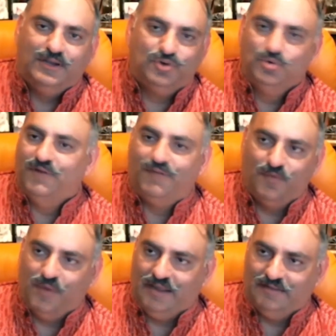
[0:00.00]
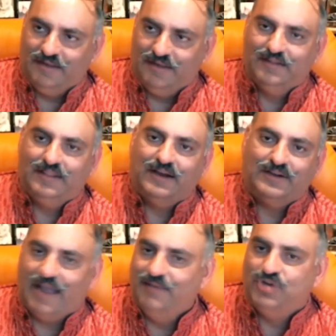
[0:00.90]
two different ways. Either they are
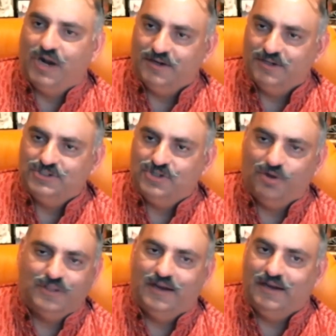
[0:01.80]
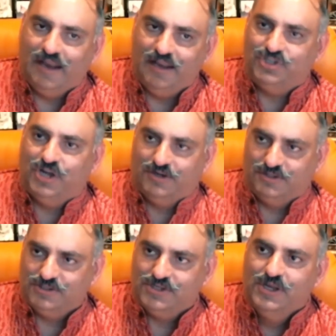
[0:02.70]
time charters or they are daily
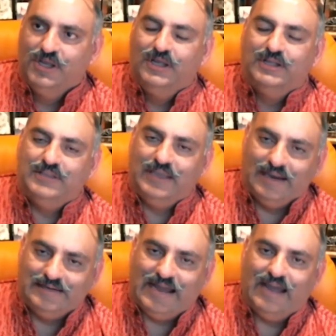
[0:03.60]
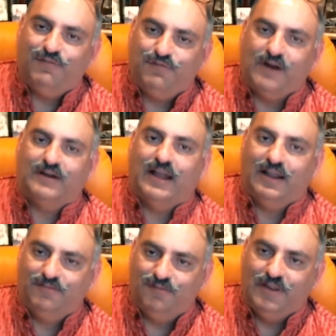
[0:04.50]
charters. The entire
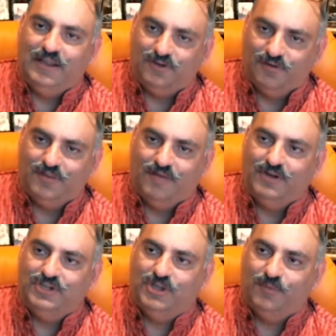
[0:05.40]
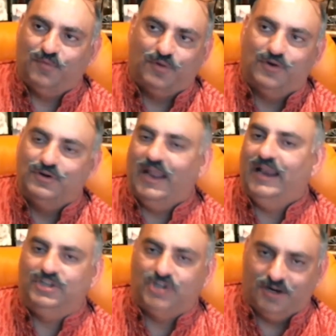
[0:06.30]
Frontline fleet of 70 ships was on
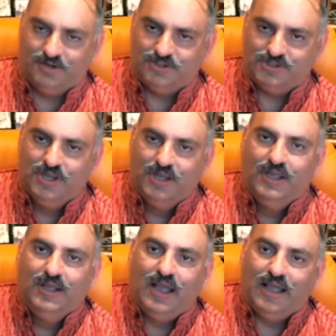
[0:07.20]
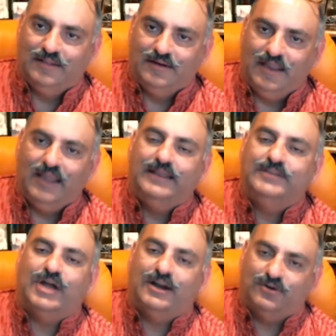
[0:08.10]
daily charters. And the daily
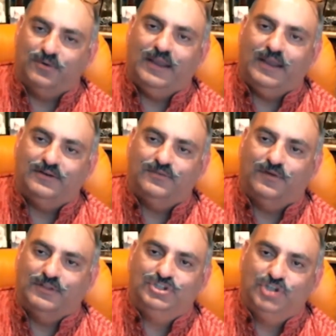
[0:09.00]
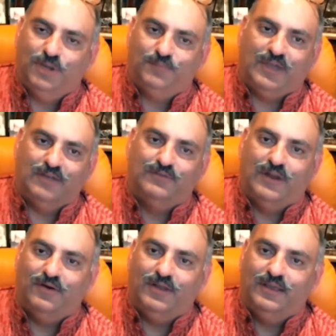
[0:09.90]
charter rate for these ships can
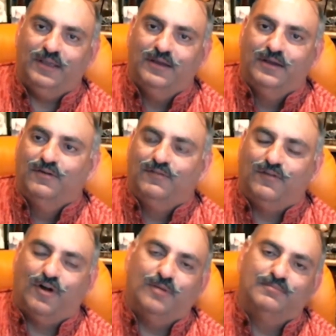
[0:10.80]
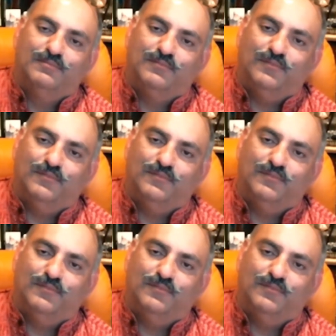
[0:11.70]
vary from